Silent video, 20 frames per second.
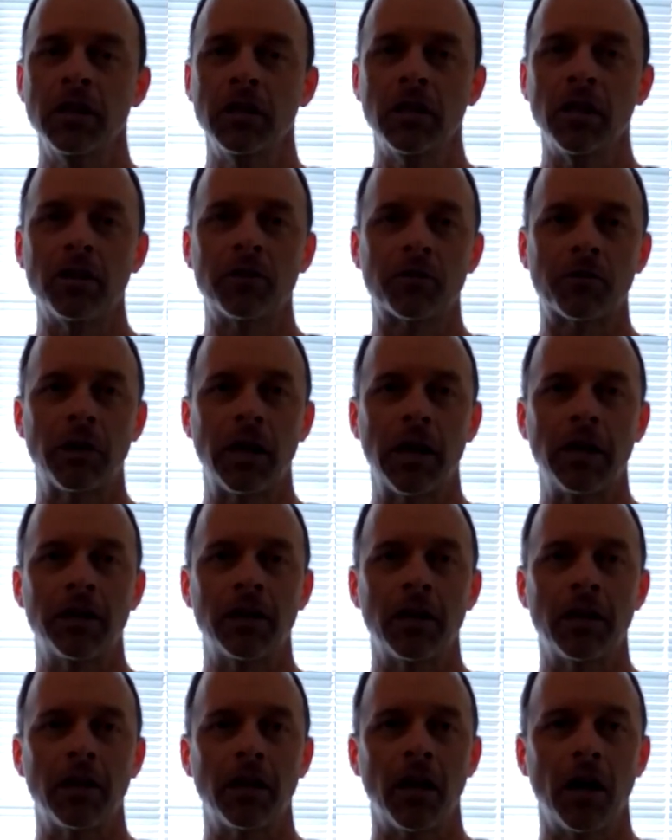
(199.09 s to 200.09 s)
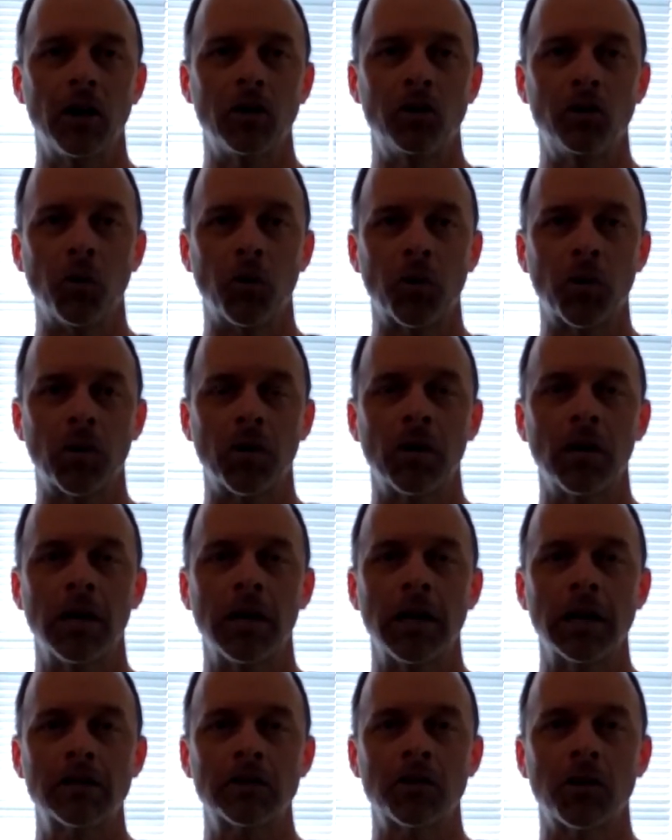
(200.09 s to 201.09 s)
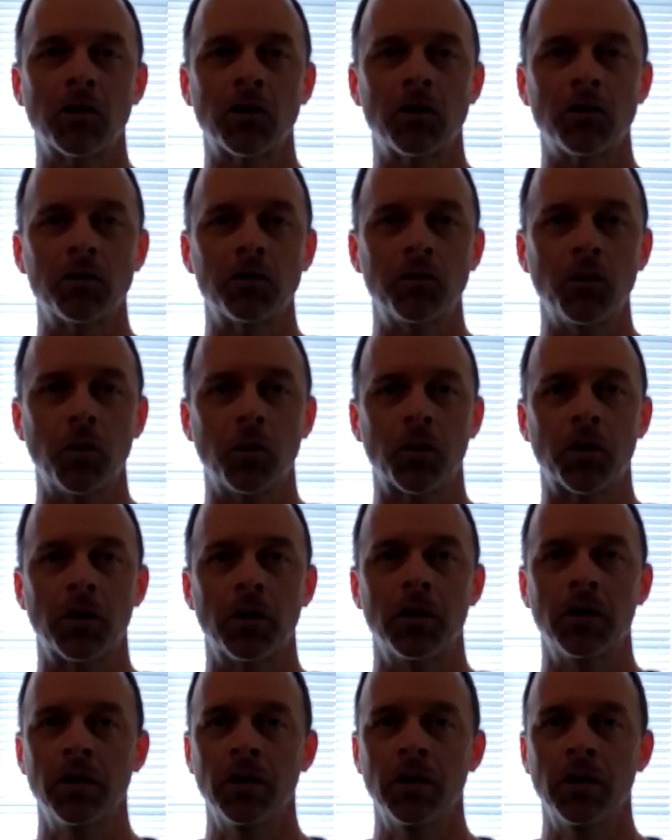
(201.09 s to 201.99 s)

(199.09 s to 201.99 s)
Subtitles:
is around a door, an external door.